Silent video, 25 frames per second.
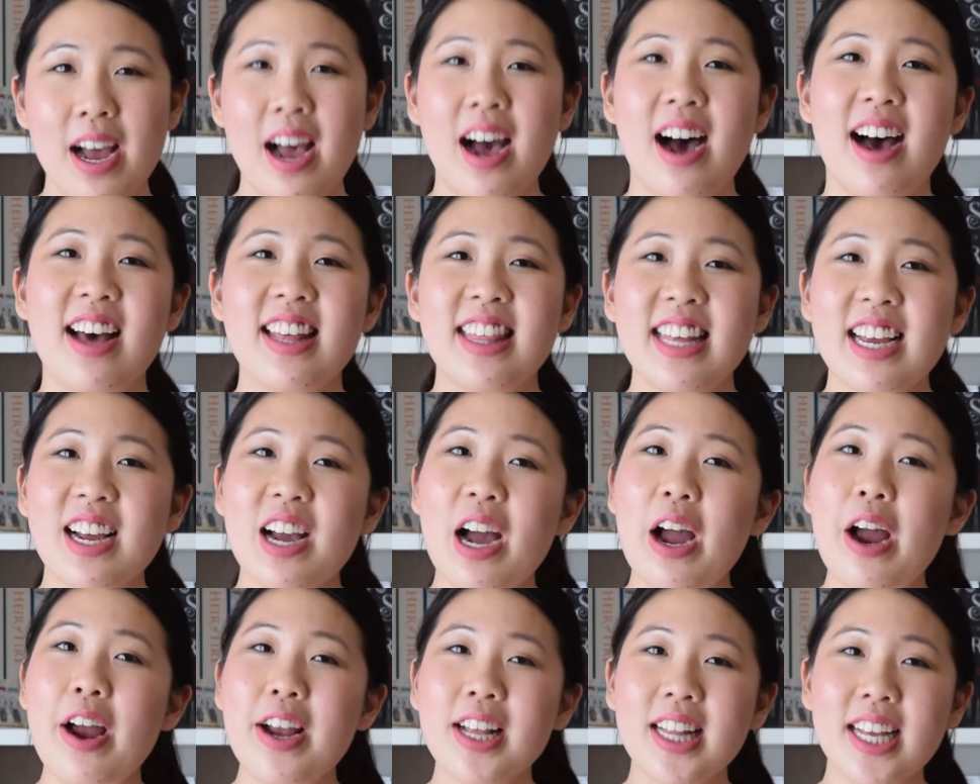I think
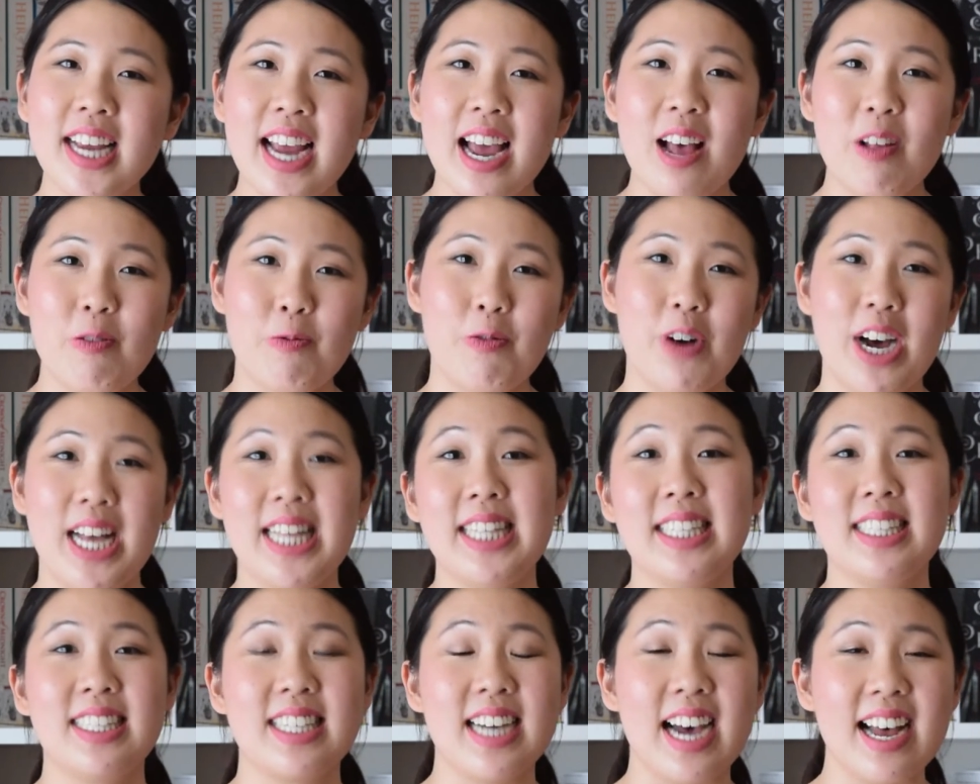I only had
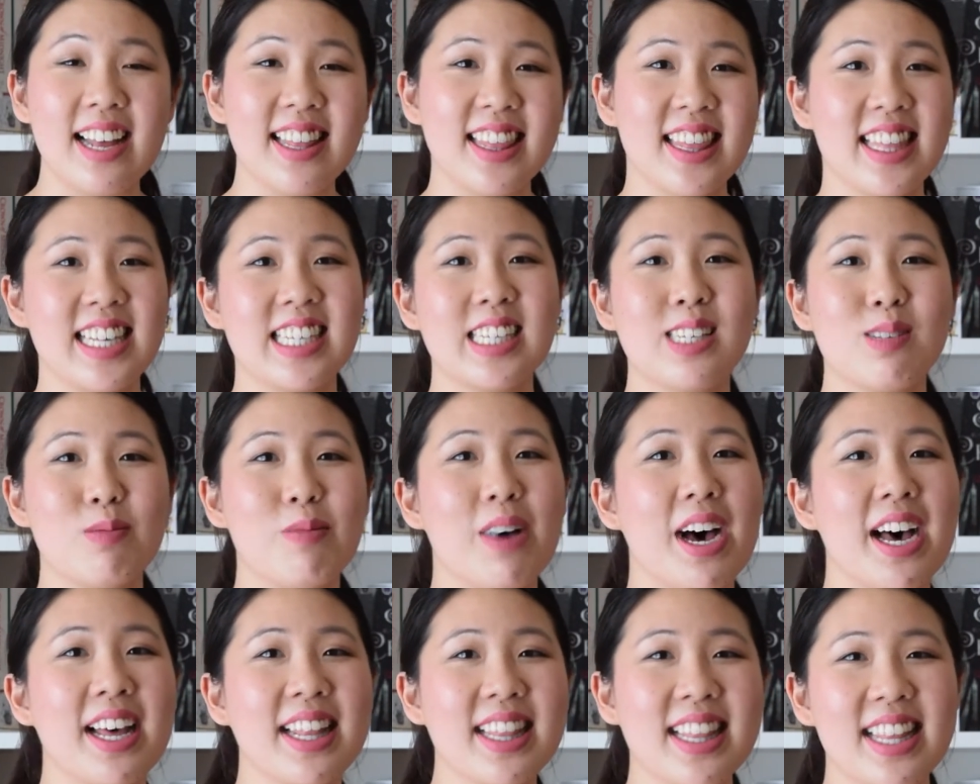one dud this
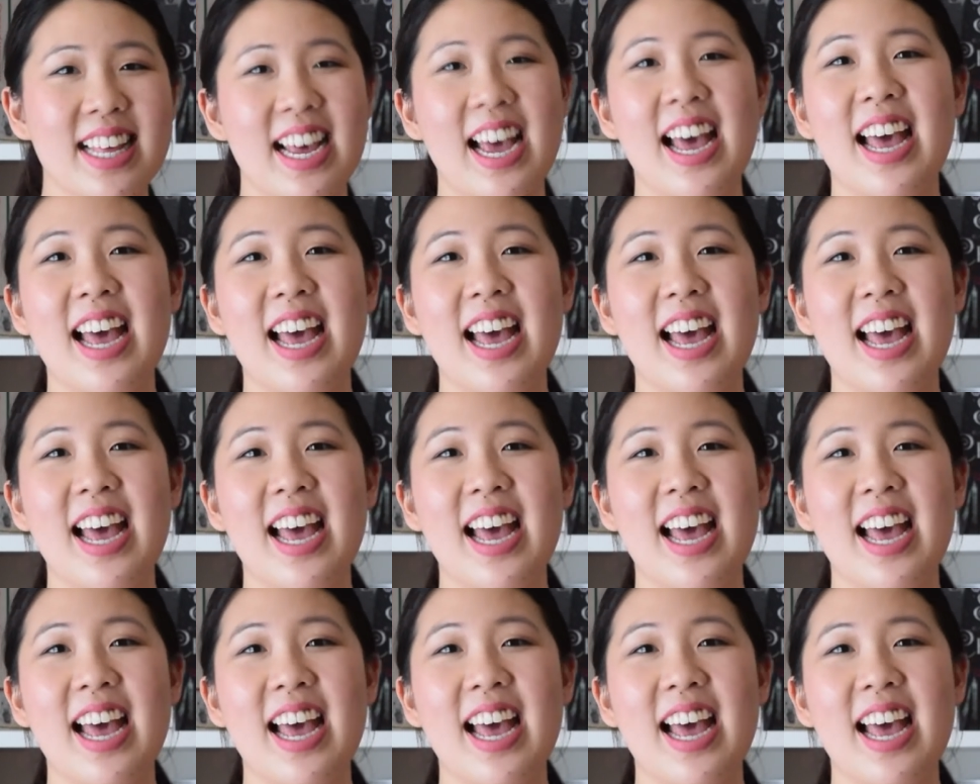month,